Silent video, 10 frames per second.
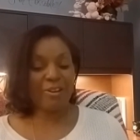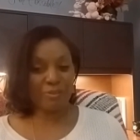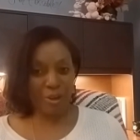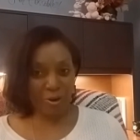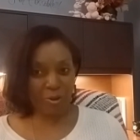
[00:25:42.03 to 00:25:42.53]

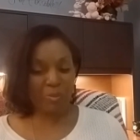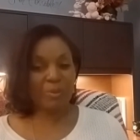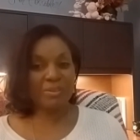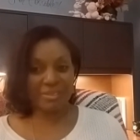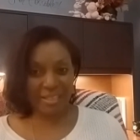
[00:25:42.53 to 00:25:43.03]

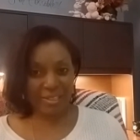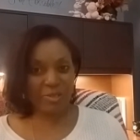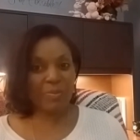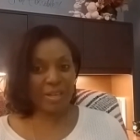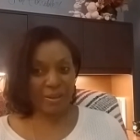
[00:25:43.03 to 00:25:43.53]
vulnerable
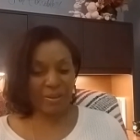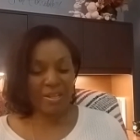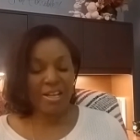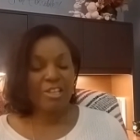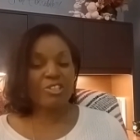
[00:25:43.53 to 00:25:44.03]
as well.
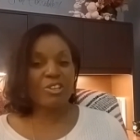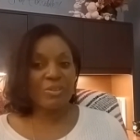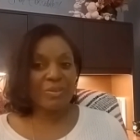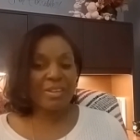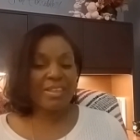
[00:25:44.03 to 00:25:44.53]
So
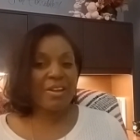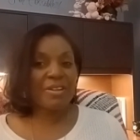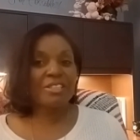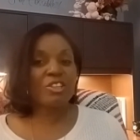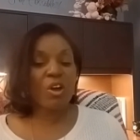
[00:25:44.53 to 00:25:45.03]
there
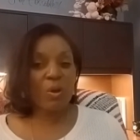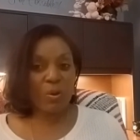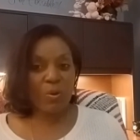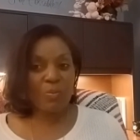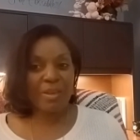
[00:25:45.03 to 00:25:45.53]
is
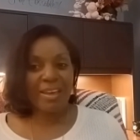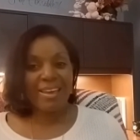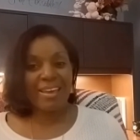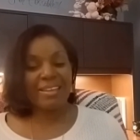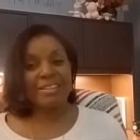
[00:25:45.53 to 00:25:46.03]
hope,
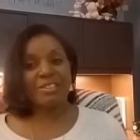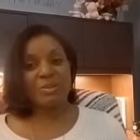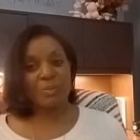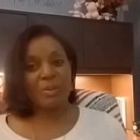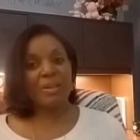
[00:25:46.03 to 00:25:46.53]
and
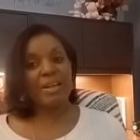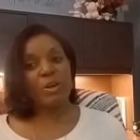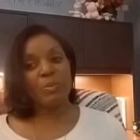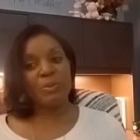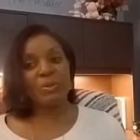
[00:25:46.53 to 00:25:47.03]
this will
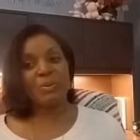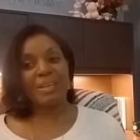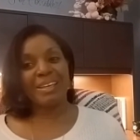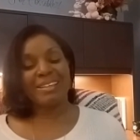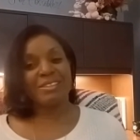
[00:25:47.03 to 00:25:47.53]
help you
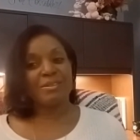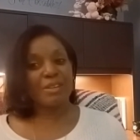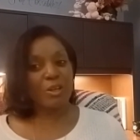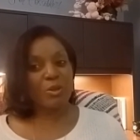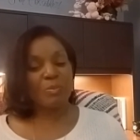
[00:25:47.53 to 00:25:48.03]
in
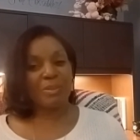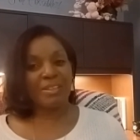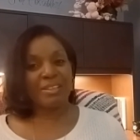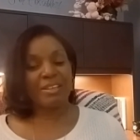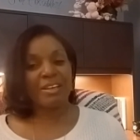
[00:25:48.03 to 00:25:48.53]

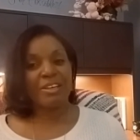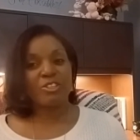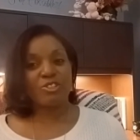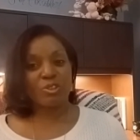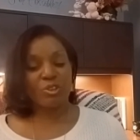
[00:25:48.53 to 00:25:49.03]
developing
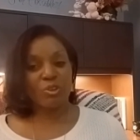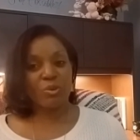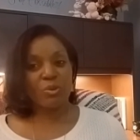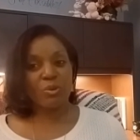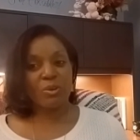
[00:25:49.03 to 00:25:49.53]

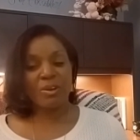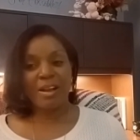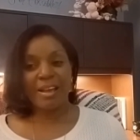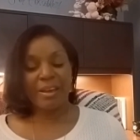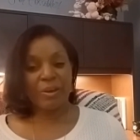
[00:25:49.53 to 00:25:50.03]
secure,
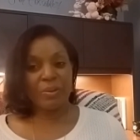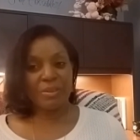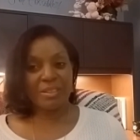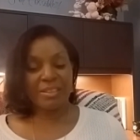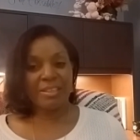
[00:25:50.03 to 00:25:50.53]

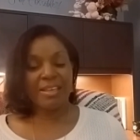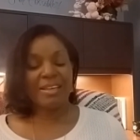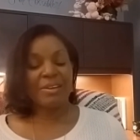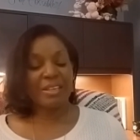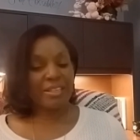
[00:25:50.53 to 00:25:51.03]
healthy,
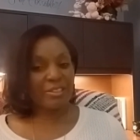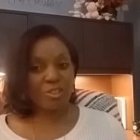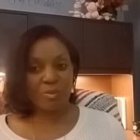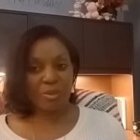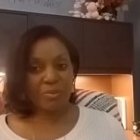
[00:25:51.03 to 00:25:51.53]

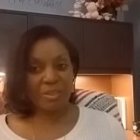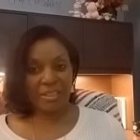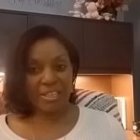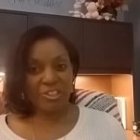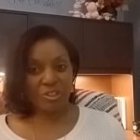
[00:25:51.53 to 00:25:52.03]
intimate
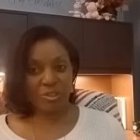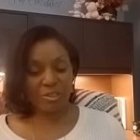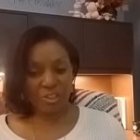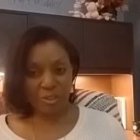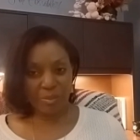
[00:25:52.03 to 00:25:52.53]

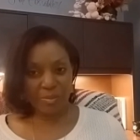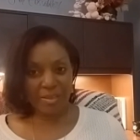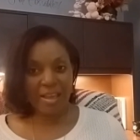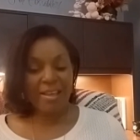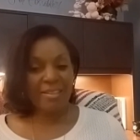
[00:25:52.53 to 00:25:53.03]
relationships
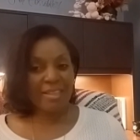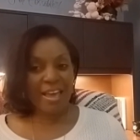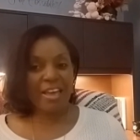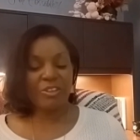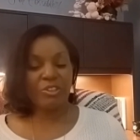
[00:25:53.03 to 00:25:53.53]

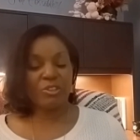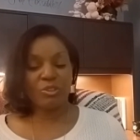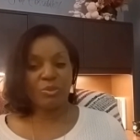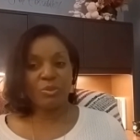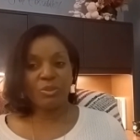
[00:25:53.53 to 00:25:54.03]
that
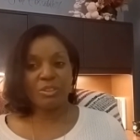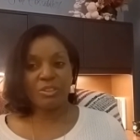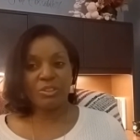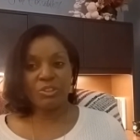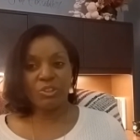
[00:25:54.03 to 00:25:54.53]

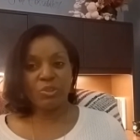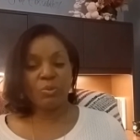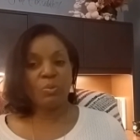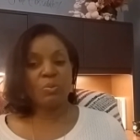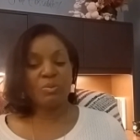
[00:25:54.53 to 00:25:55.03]

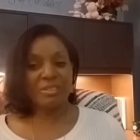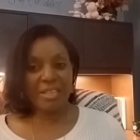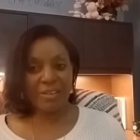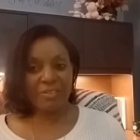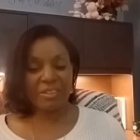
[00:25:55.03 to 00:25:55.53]
you
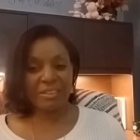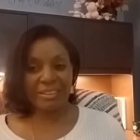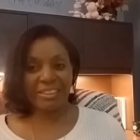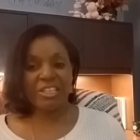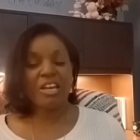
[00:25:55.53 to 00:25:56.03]

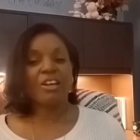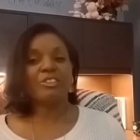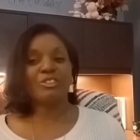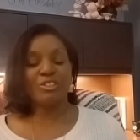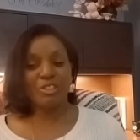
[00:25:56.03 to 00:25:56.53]
definitely
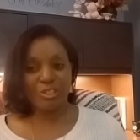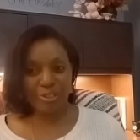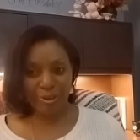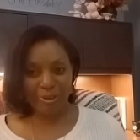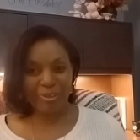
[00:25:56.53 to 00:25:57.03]

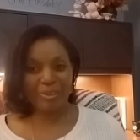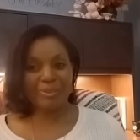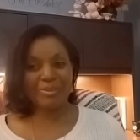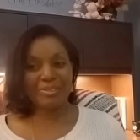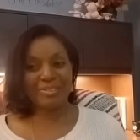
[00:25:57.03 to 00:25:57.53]
deserve.